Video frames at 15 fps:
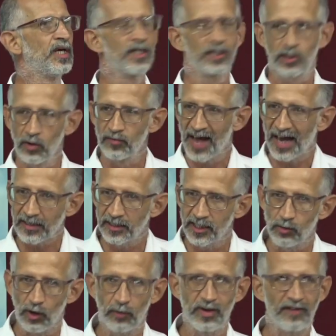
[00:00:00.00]
So that
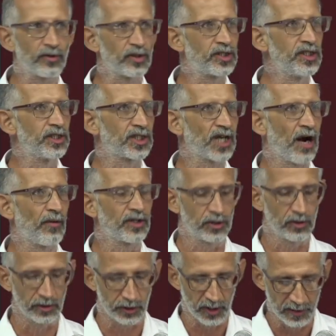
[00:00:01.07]
is what we have to teach our
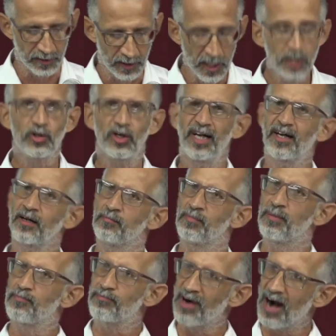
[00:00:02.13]
children, so they can
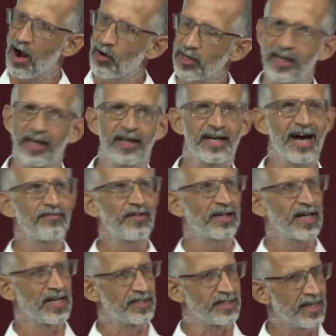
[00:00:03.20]
be proud and they can have
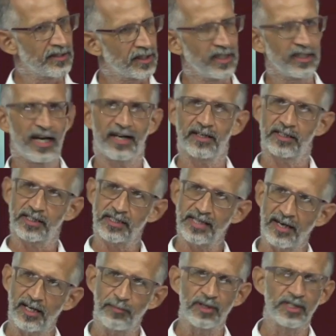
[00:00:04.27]
that identity and they can
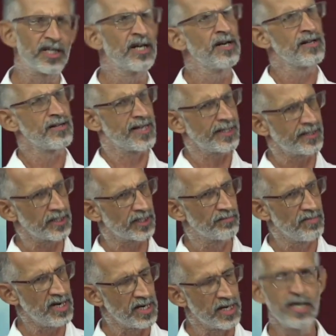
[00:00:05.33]
stand up and say, this is
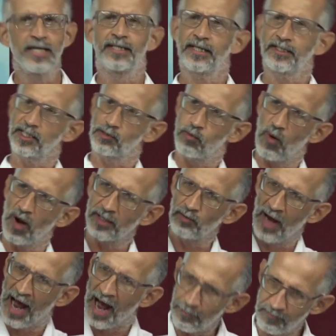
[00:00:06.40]
me, this is what
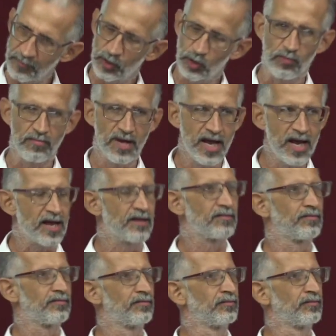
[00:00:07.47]
happened to me,